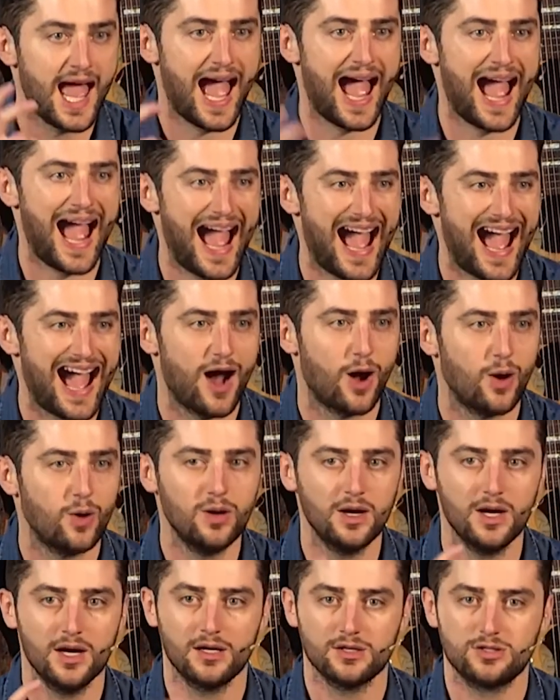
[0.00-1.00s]

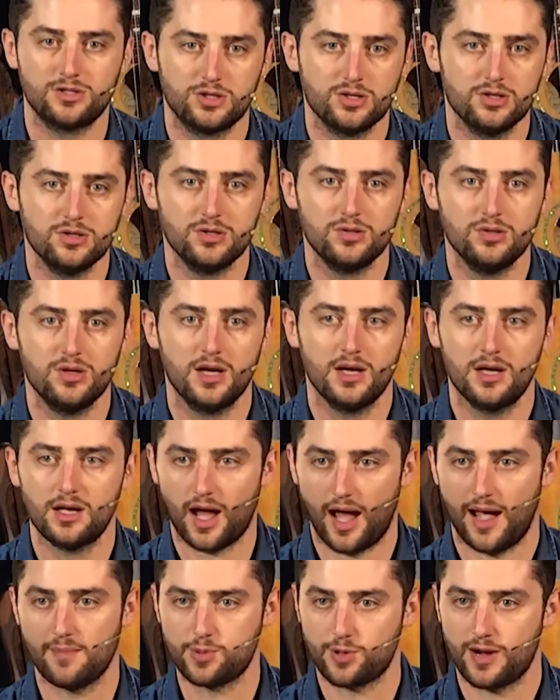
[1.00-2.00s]
How do
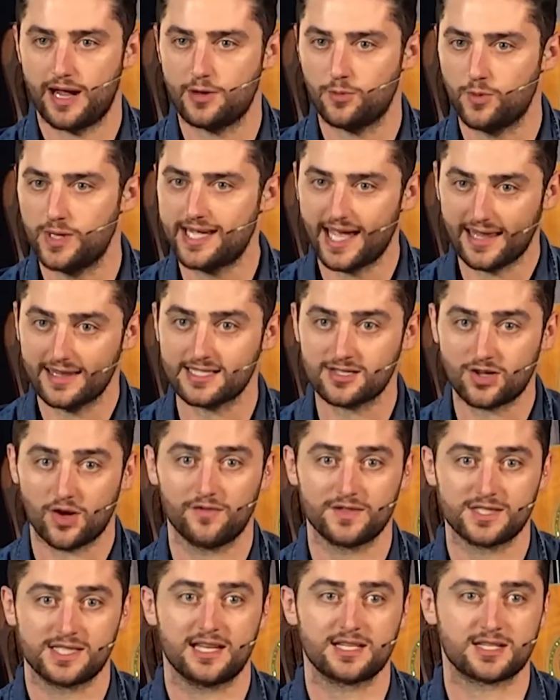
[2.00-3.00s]
I pray? We get this
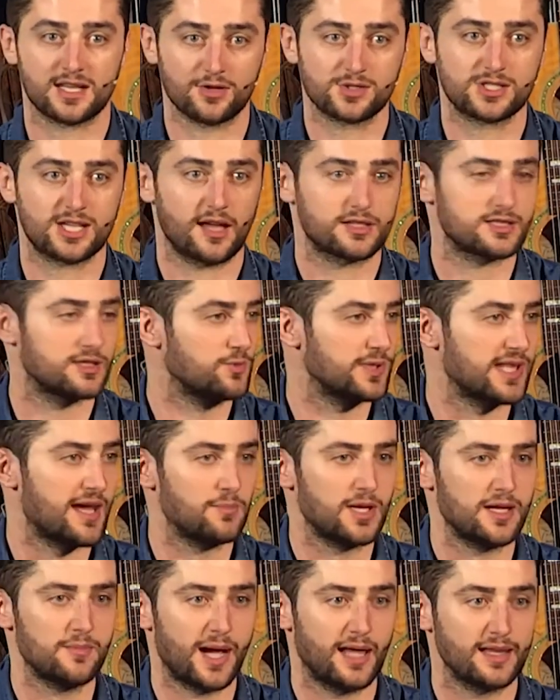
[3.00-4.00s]
conversation, I was chatting with
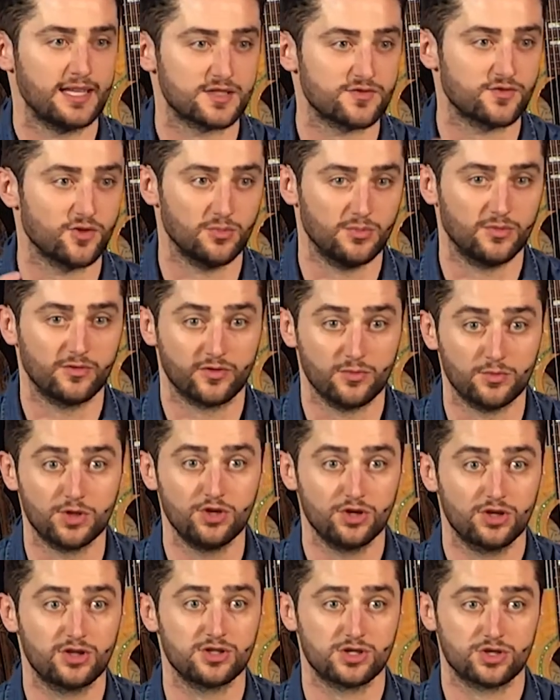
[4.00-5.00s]
Emily about this from
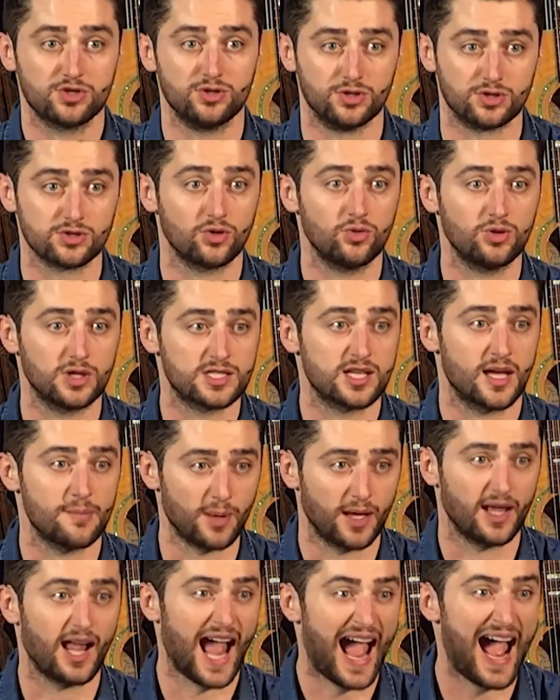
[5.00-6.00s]
youth and students all the time,
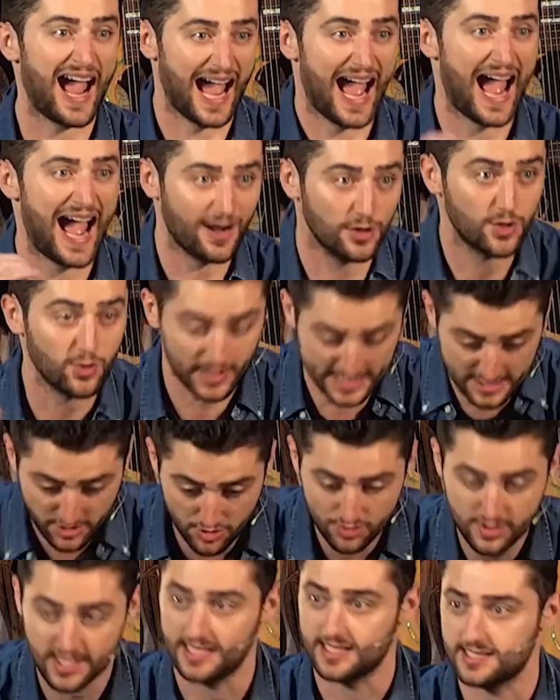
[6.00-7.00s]
but how do I
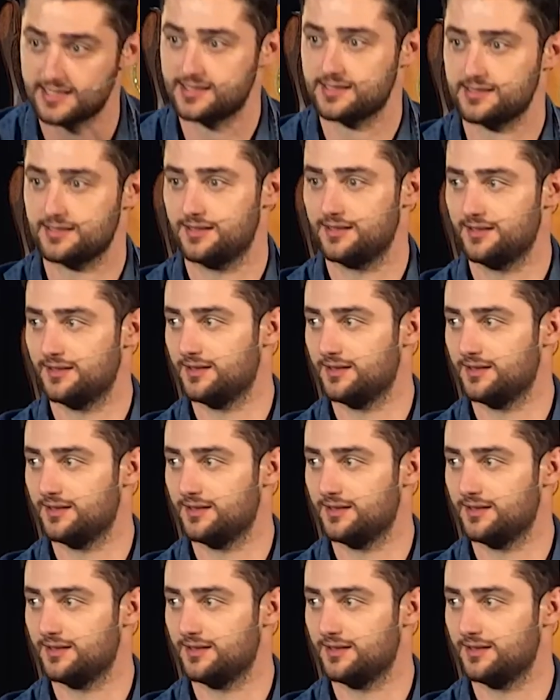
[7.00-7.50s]
do this?